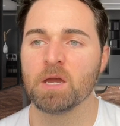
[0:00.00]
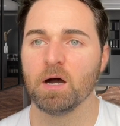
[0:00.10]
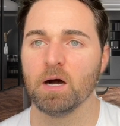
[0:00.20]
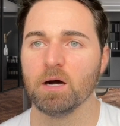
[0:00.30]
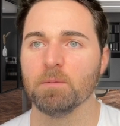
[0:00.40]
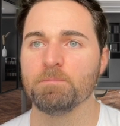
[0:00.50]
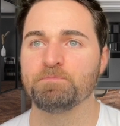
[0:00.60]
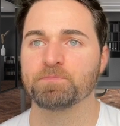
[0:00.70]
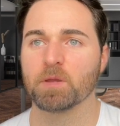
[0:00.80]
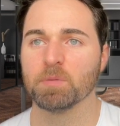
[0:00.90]
Um,
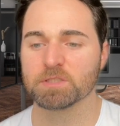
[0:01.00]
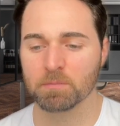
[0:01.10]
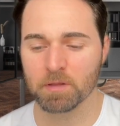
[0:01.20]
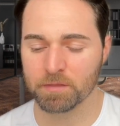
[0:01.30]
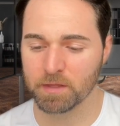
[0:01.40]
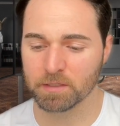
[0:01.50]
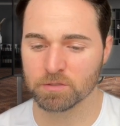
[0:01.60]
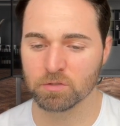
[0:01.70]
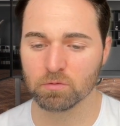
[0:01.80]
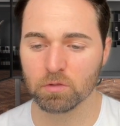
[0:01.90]
but some of the
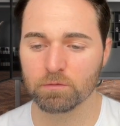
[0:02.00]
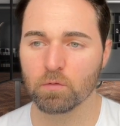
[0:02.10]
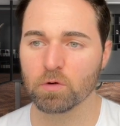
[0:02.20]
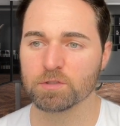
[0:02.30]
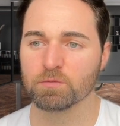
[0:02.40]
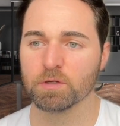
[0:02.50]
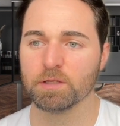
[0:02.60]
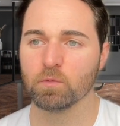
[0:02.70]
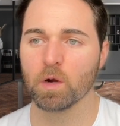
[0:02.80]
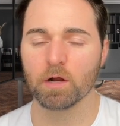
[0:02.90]
things to look for is
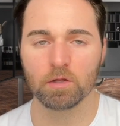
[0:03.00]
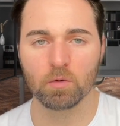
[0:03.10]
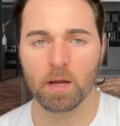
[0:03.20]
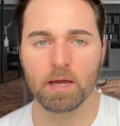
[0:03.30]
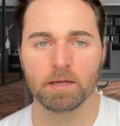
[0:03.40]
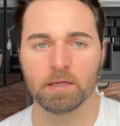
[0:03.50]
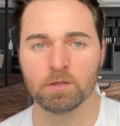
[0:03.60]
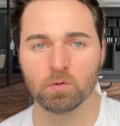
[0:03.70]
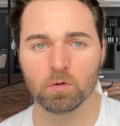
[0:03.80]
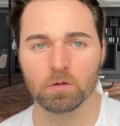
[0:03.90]
really where are you at
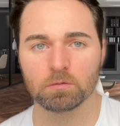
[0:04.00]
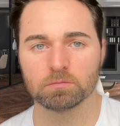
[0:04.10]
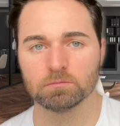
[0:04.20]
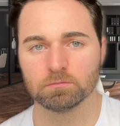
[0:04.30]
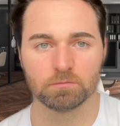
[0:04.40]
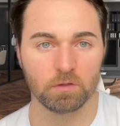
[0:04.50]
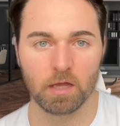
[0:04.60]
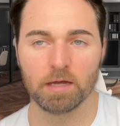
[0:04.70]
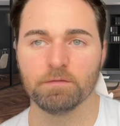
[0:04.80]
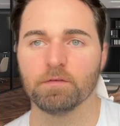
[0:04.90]
in your
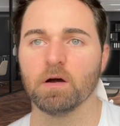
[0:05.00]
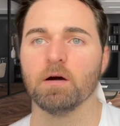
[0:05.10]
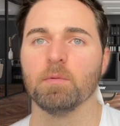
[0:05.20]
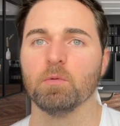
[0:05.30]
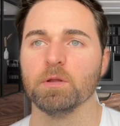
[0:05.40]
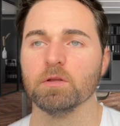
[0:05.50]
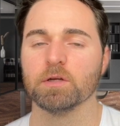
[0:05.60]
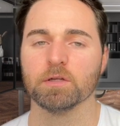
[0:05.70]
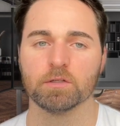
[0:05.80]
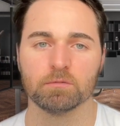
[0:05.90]
life? Um, are we
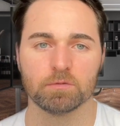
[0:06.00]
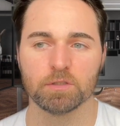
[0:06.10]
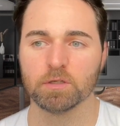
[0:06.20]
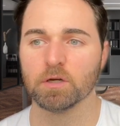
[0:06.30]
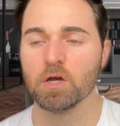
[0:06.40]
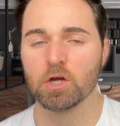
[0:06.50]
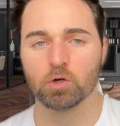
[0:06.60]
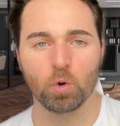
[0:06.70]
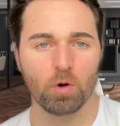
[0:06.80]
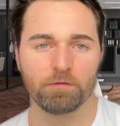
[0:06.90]
looking to, to
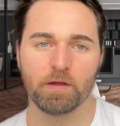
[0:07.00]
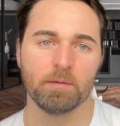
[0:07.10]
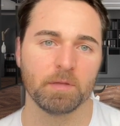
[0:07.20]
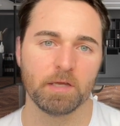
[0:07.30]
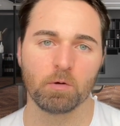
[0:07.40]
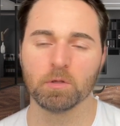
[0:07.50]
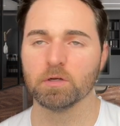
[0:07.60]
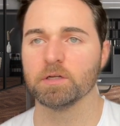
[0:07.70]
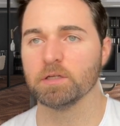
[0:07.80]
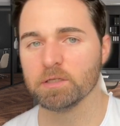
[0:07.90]
grow a family? Are we
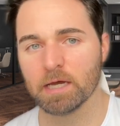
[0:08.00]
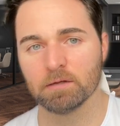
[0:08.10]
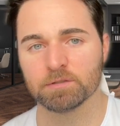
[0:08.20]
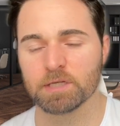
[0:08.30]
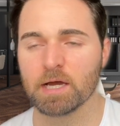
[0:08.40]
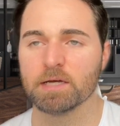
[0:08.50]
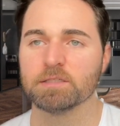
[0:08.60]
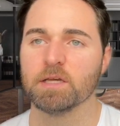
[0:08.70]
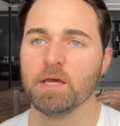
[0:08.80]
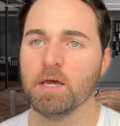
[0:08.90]
looking to downsize?